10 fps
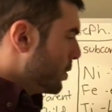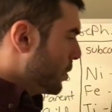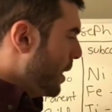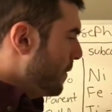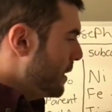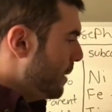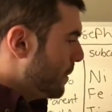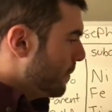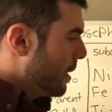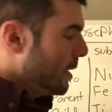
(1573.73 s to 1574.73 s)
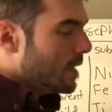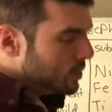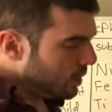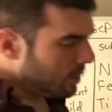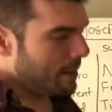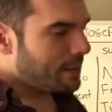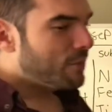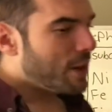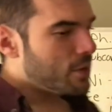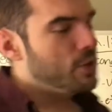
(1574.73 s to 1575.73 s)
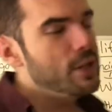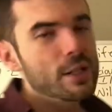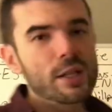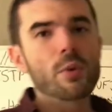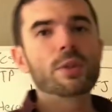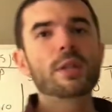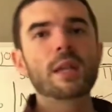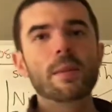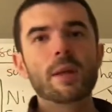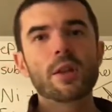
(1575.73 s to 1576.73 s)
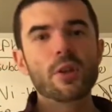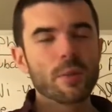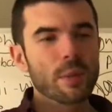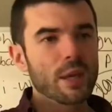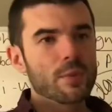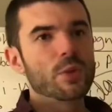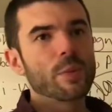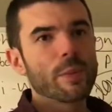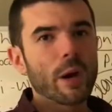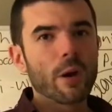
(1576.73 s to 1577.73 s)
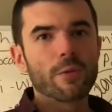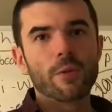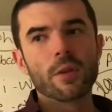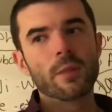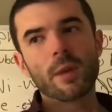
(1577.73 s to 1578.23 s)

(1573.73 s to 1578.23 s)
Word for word: So you have the demon. Yeah, so you can make that Faustian deal with the demon and you can become super powerful.